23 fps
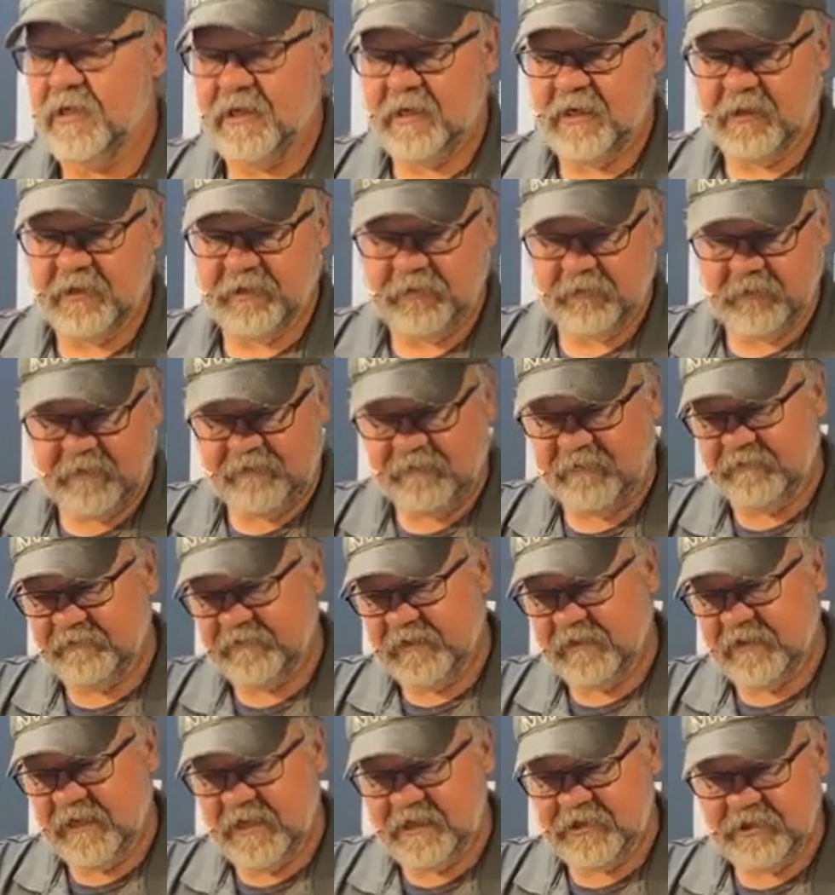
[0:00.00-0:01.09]

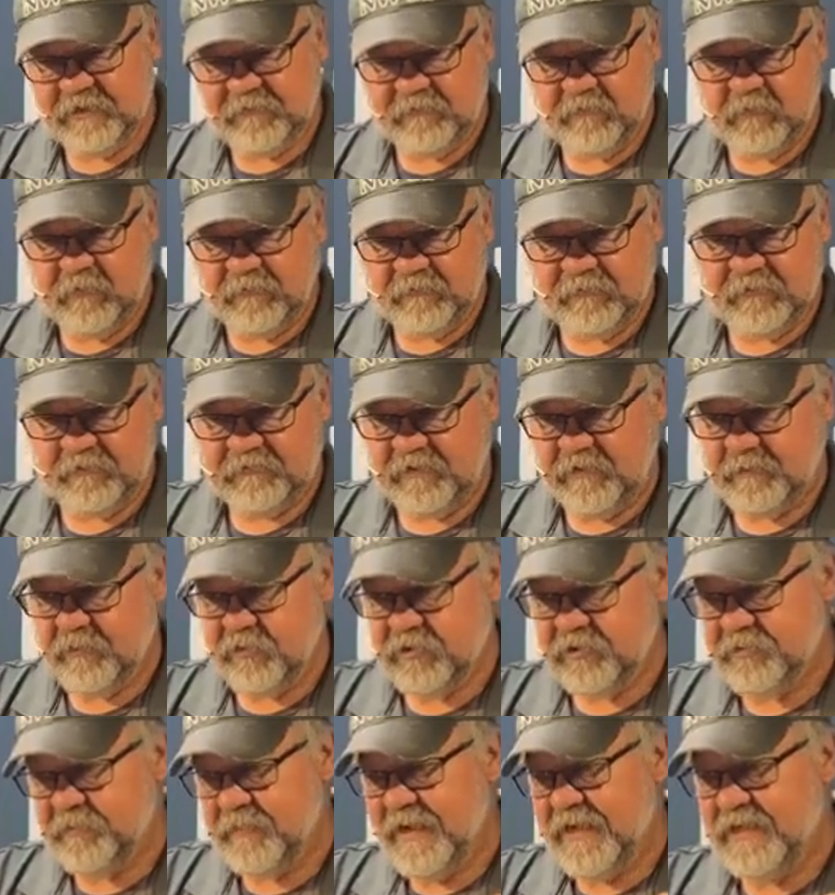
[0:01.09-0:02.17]
350 Legend, 450
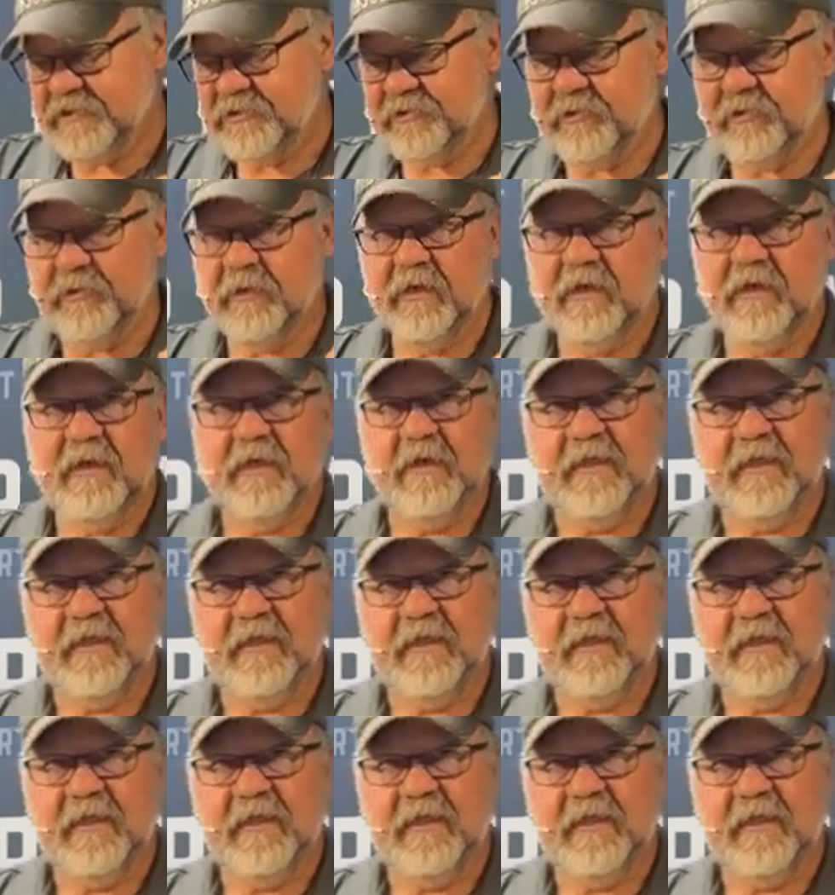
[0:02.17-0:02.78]
Bushmaster,